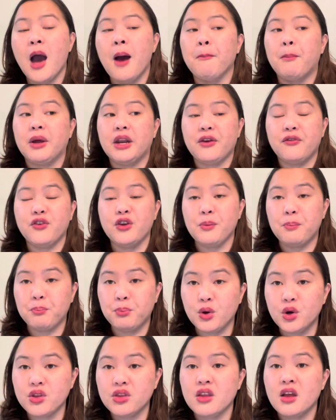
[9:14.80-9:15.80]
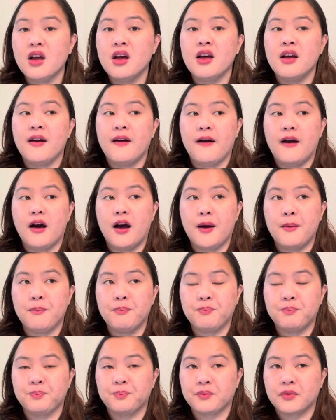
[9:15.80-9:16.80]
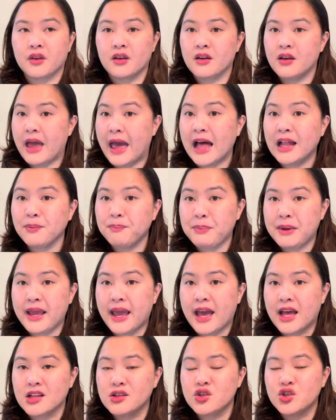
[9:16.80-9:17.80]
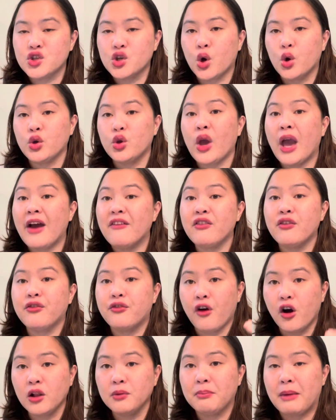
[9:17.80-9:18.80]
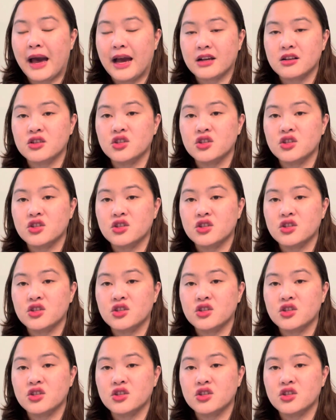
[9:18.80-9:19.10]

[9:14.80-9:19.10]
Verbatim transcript: But if you put LPN, so you have a fallback.